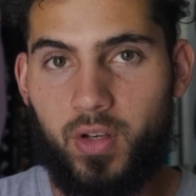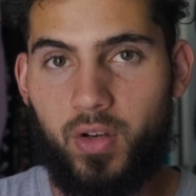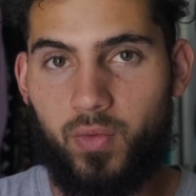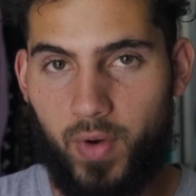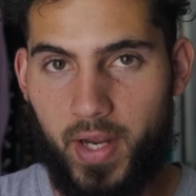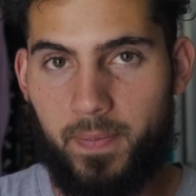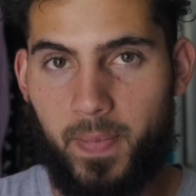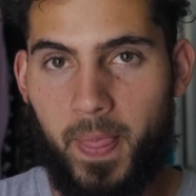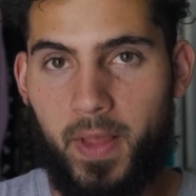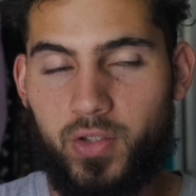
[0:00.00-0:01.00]
right?
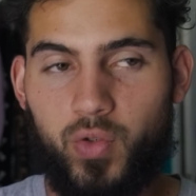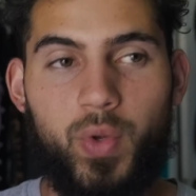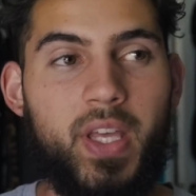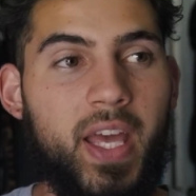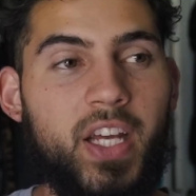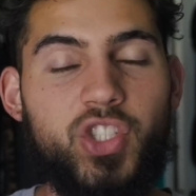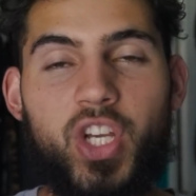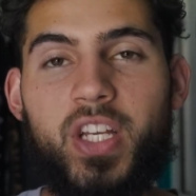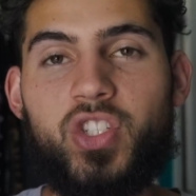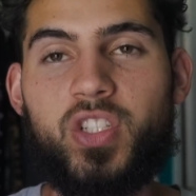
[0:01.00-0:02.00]
So we can't
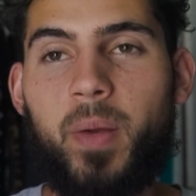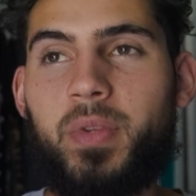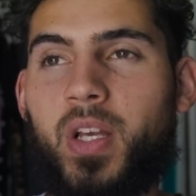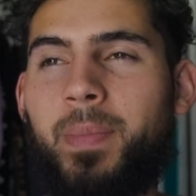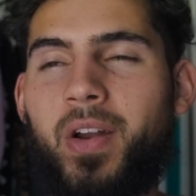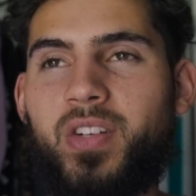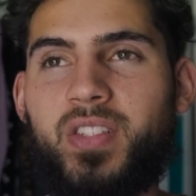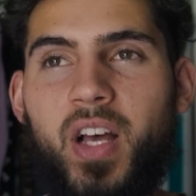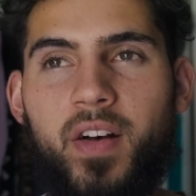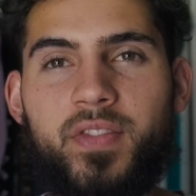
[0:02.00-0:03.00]
change something about
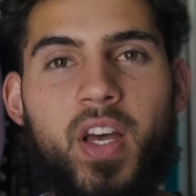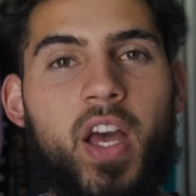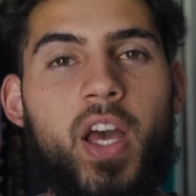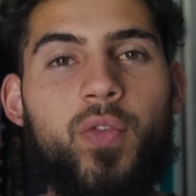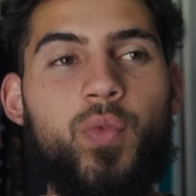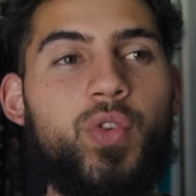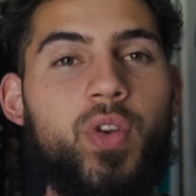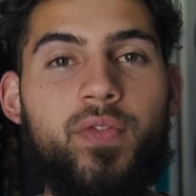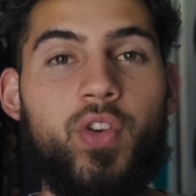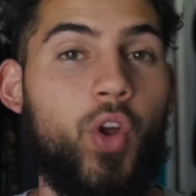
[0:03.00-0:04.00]
ourselves if we don't
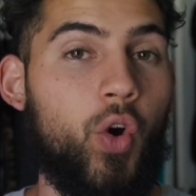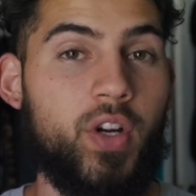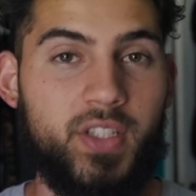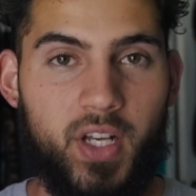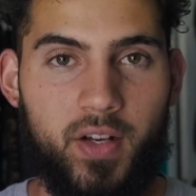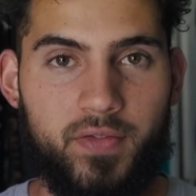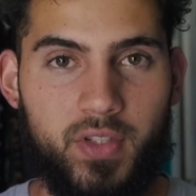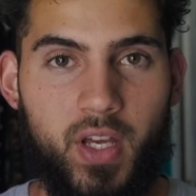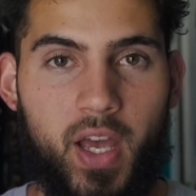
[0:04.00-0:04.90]
even know ourselves.